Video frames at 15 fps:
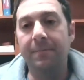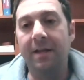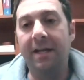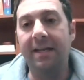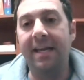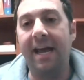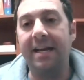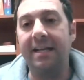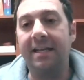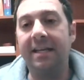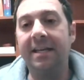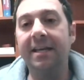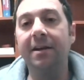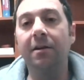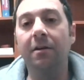And again,
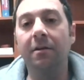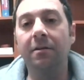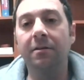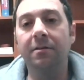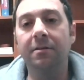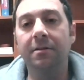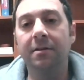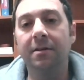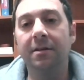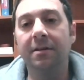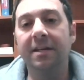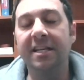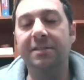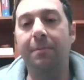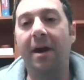here
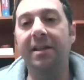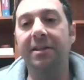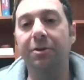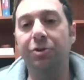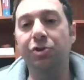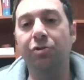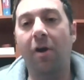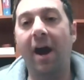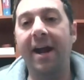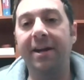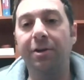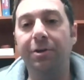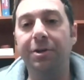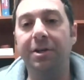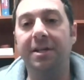is my little
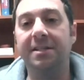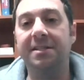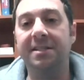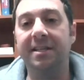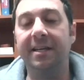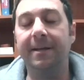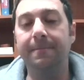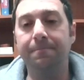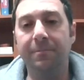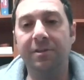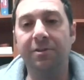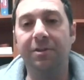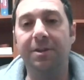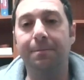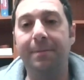triangle you can see.
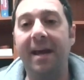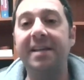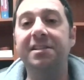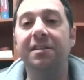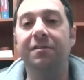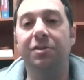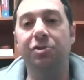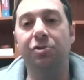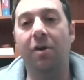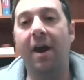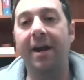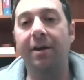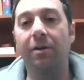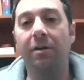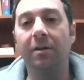So at the base of the
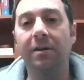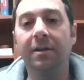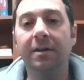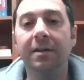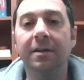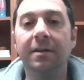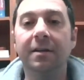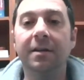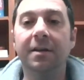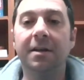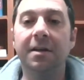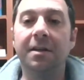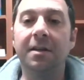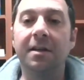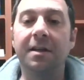triangle.
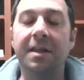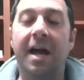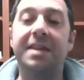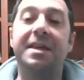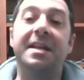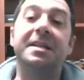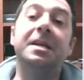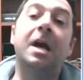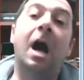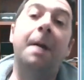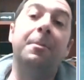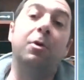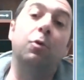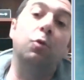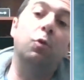I then
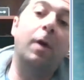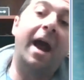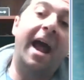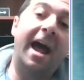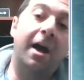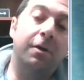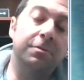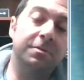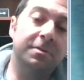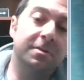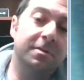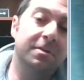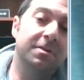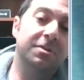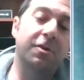come
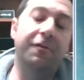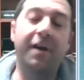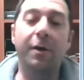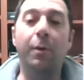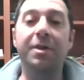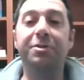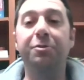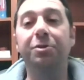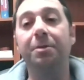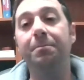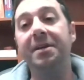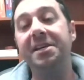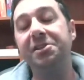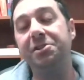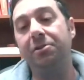around. So if I went through the
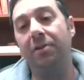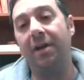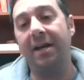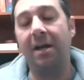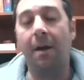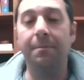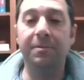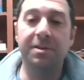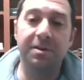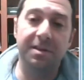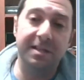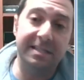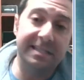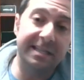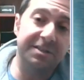mesial, I come to
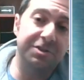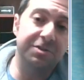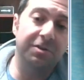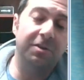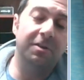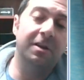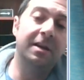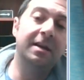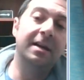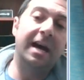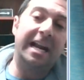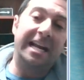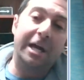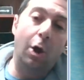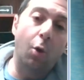the distal
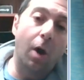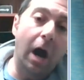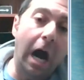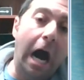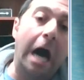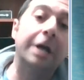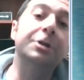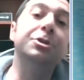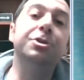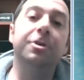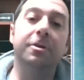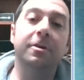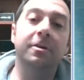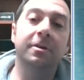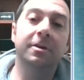and I go
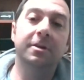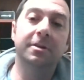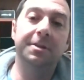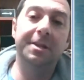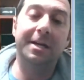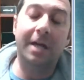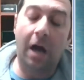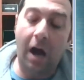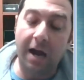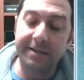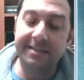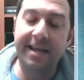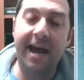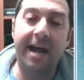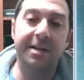under the
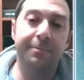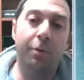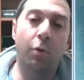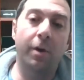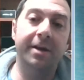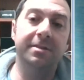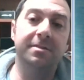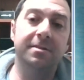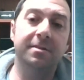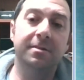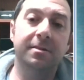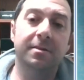contact point.